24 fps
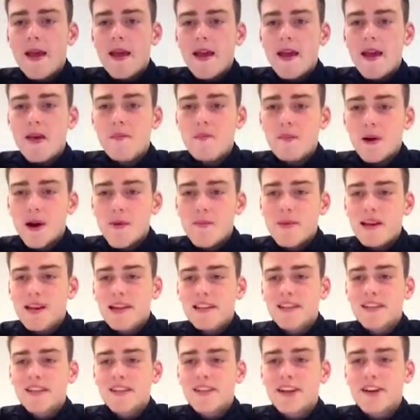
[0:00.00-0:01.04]
it might be
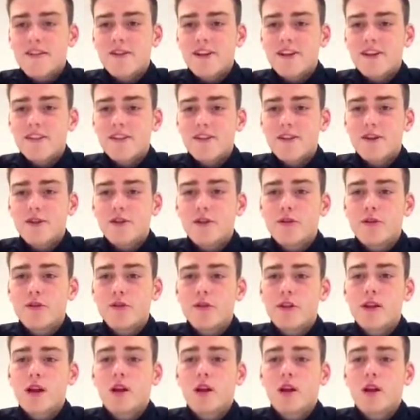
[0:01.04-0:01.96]
necessary to